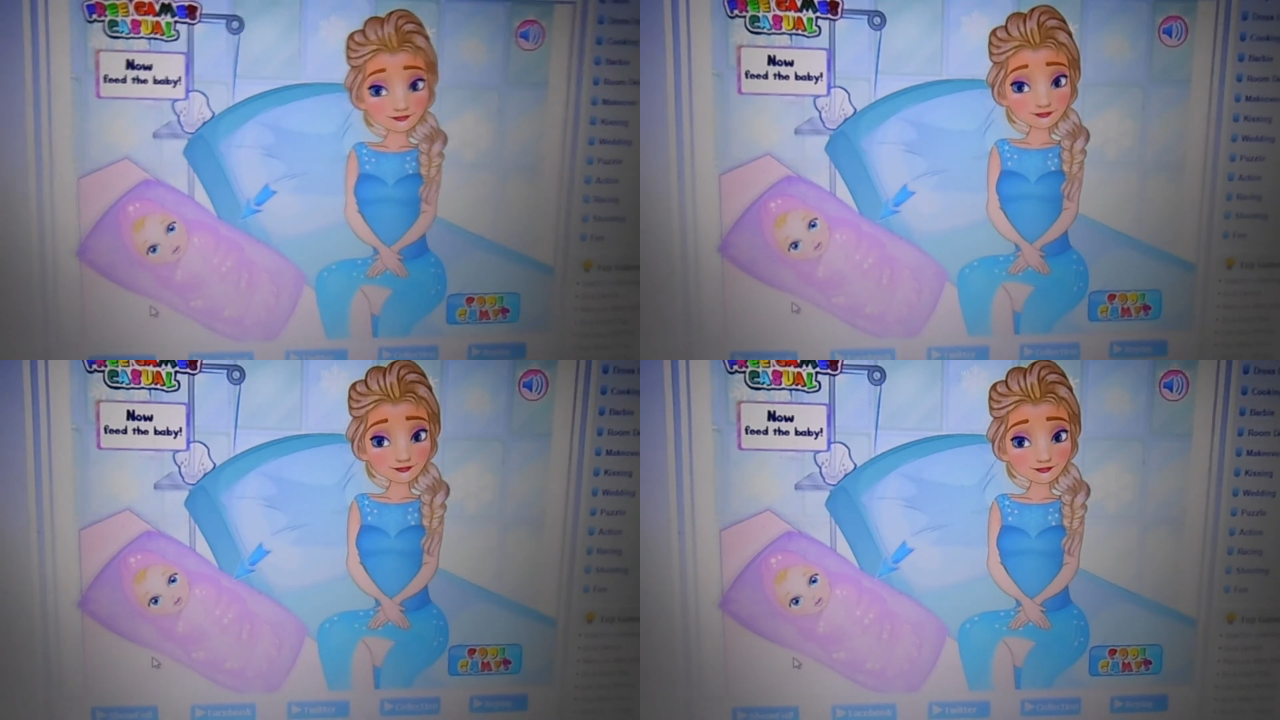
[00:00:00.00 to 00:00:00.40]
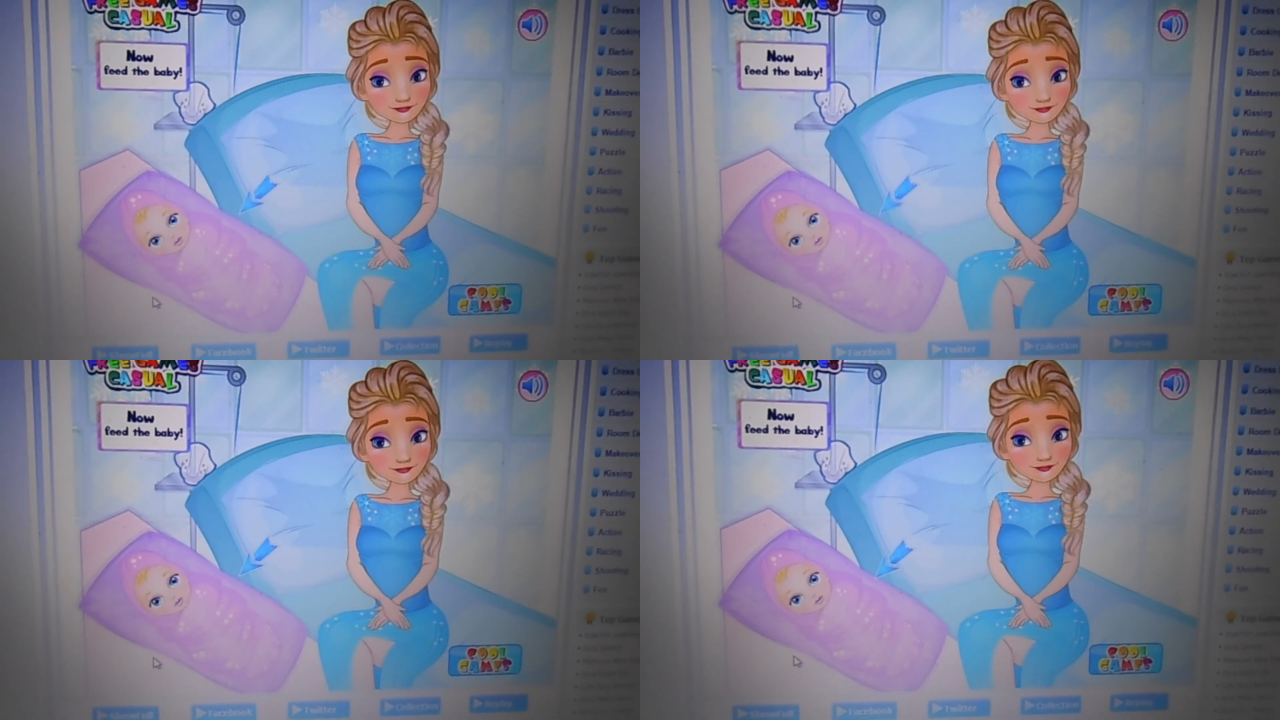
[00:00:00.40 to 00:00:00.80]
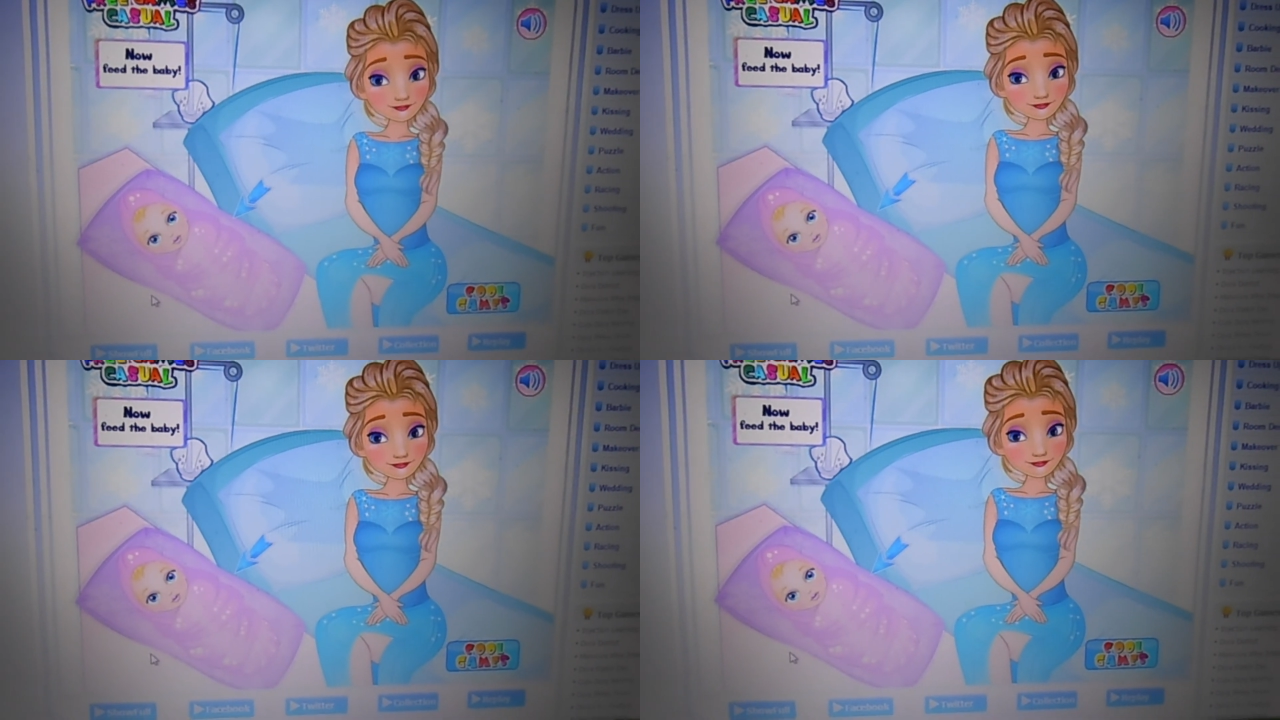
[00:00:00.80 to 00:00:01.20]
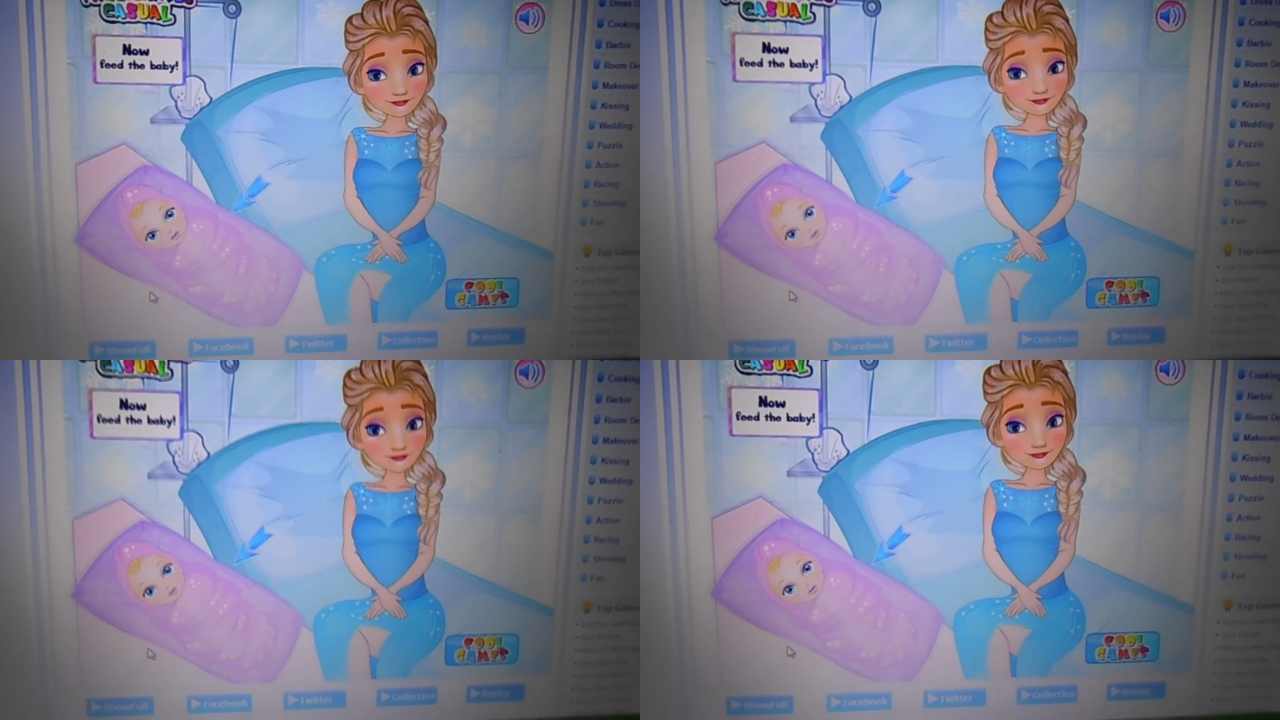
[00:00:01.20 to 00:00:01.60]
Now feed the
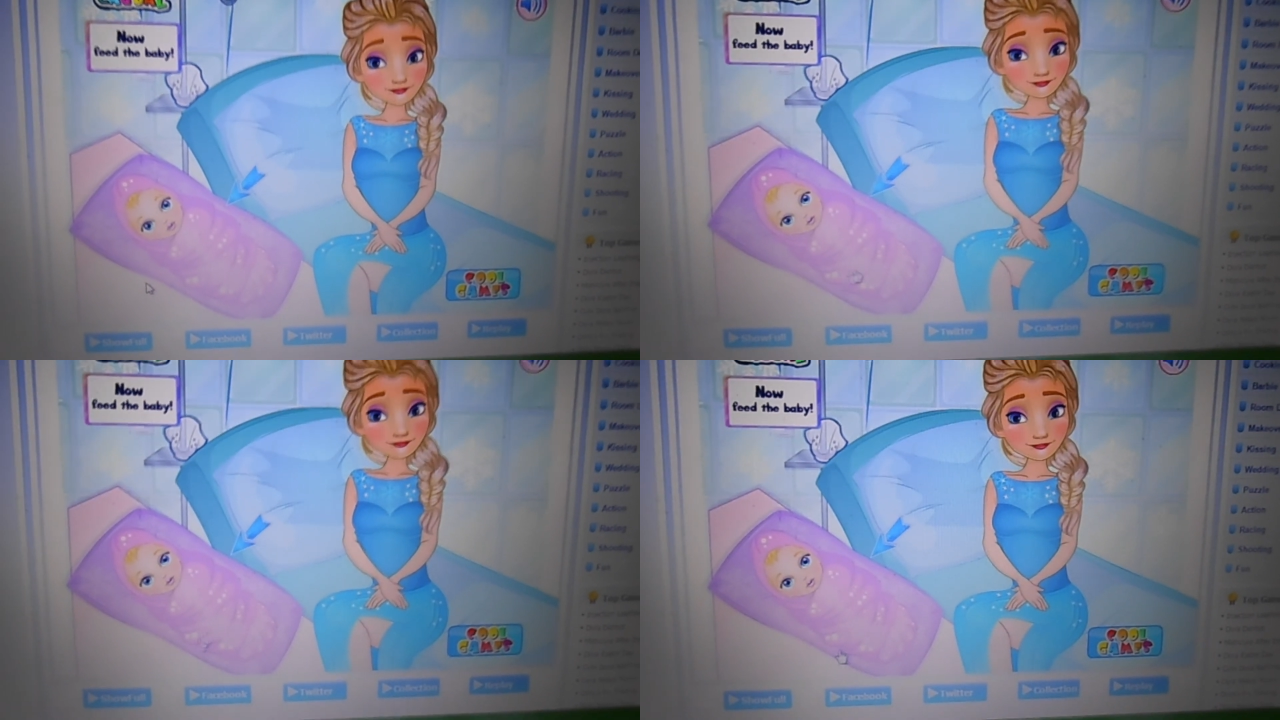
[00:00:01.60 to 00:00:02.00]
baby. Oh